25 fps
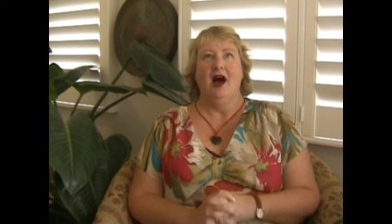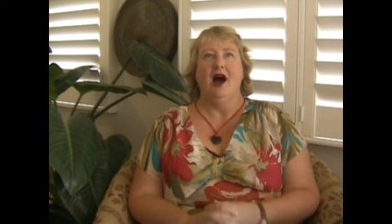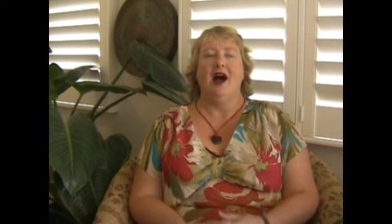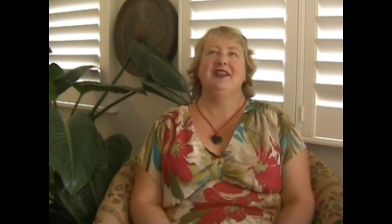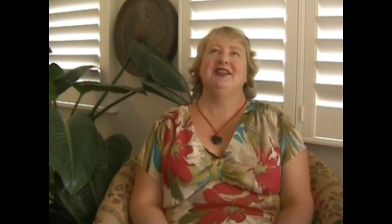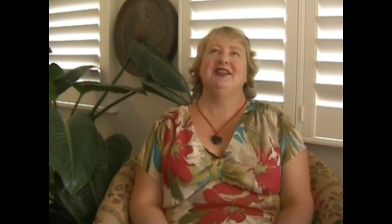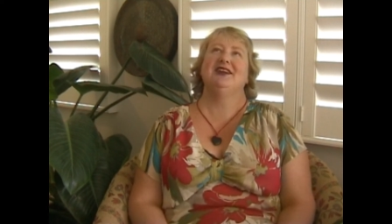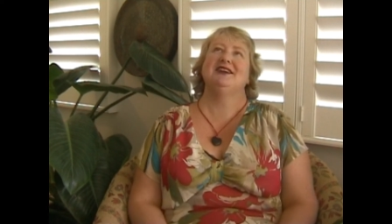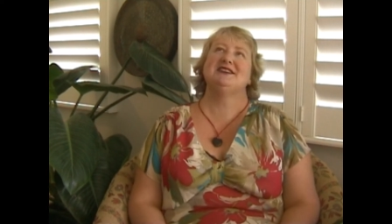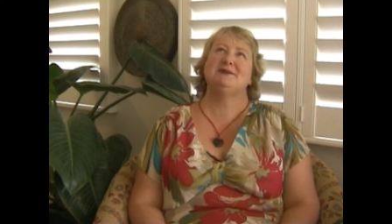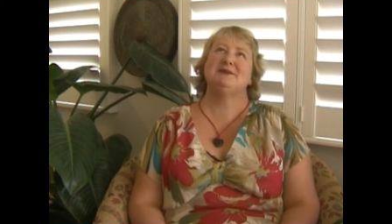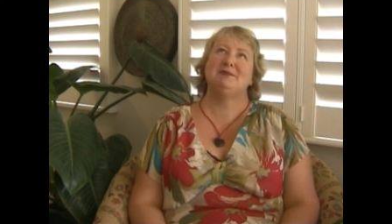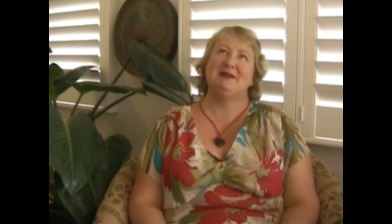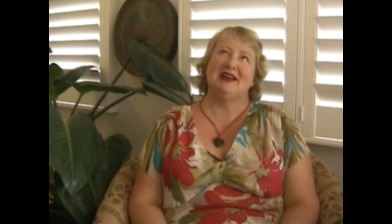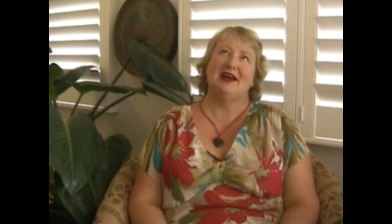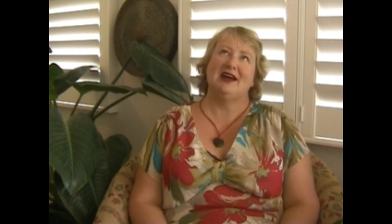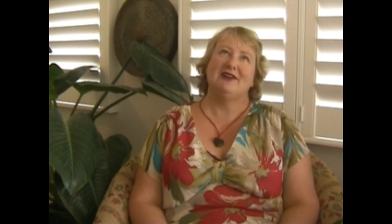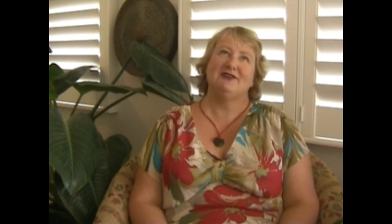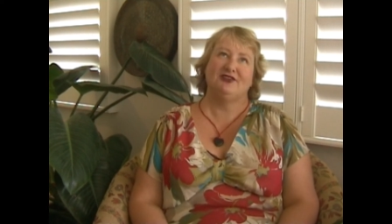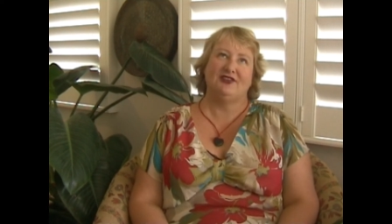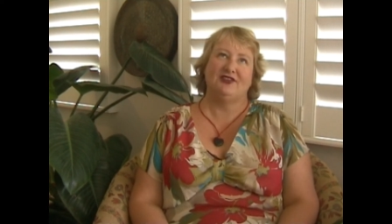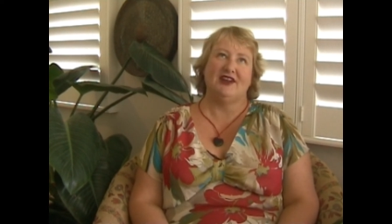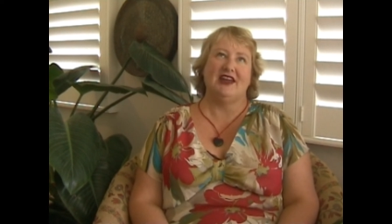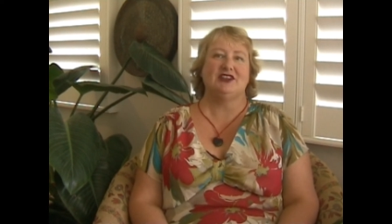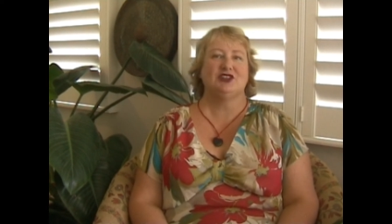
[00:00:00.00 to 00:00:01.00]
I think it's a bit
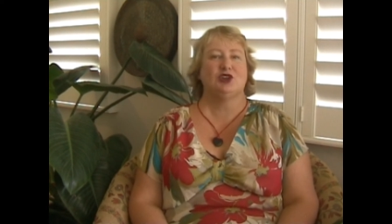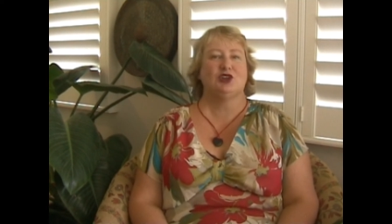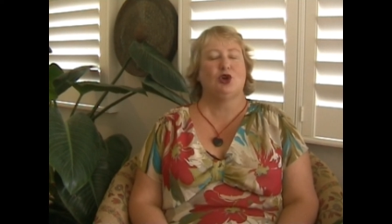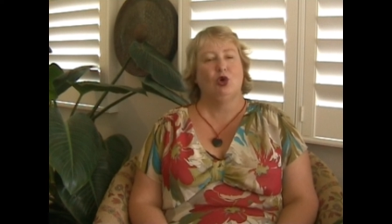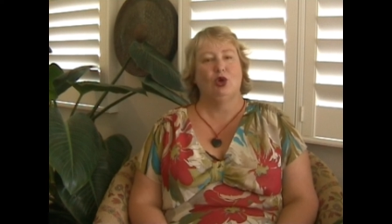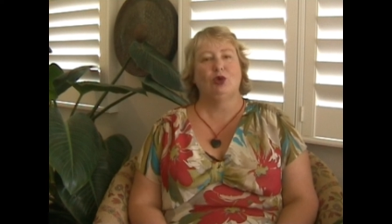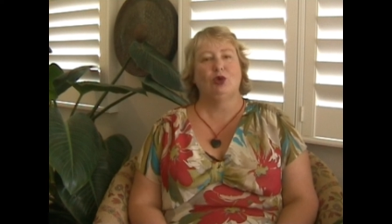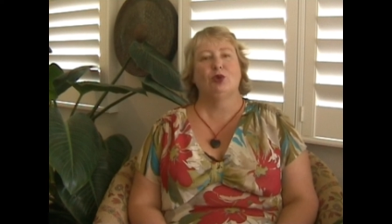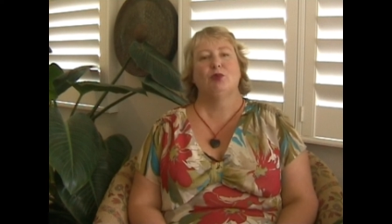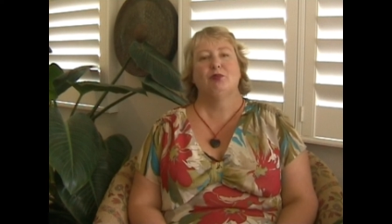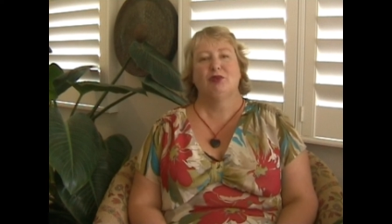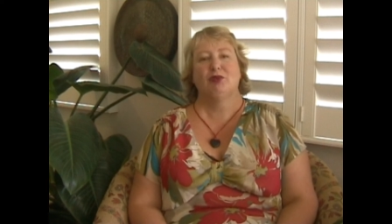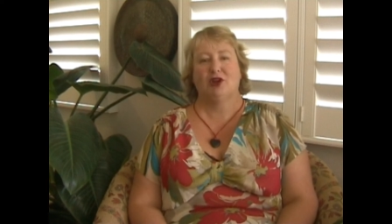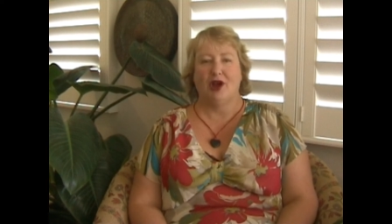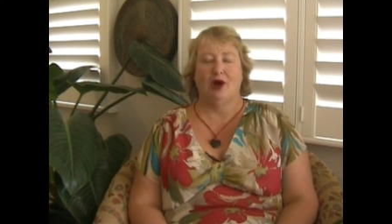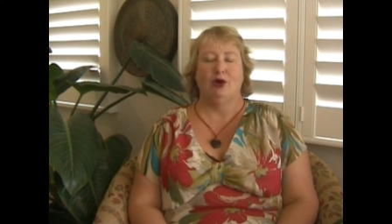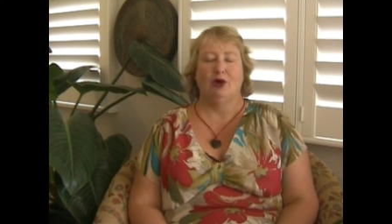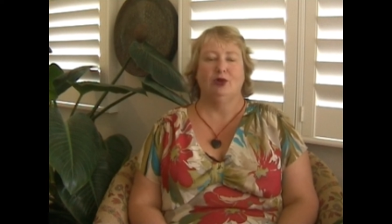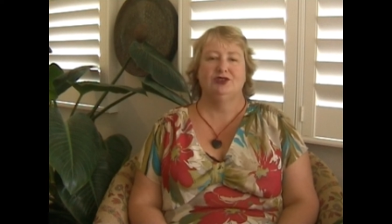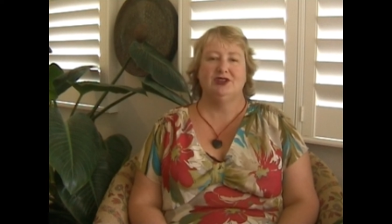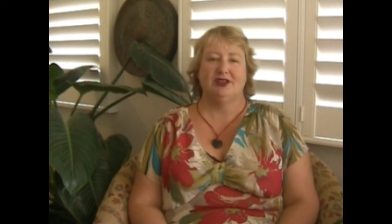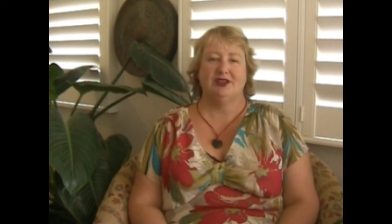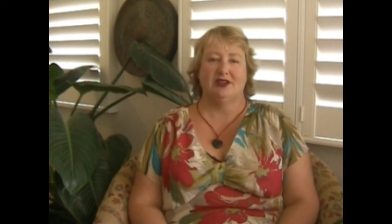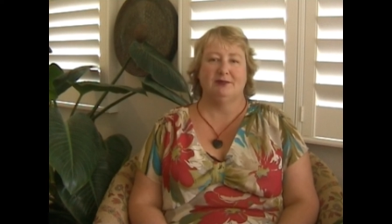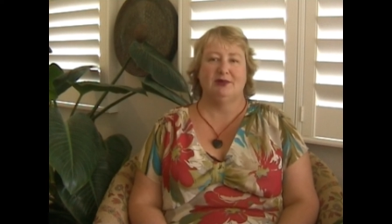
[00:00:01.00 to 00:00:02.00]
unfair to call her a
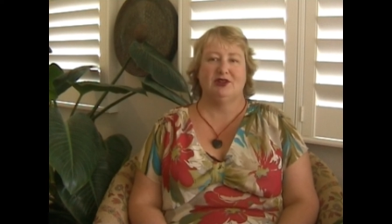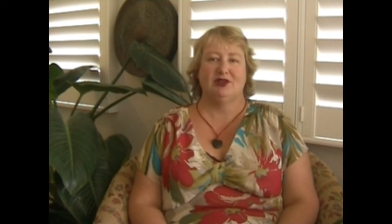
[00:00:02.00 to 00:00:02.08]
gold digger